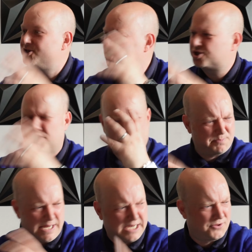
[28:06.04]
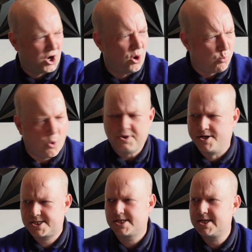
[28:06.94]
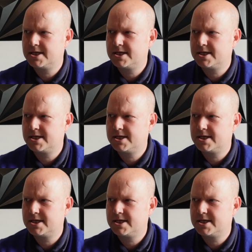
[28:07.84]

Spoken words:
just a speaker that I want.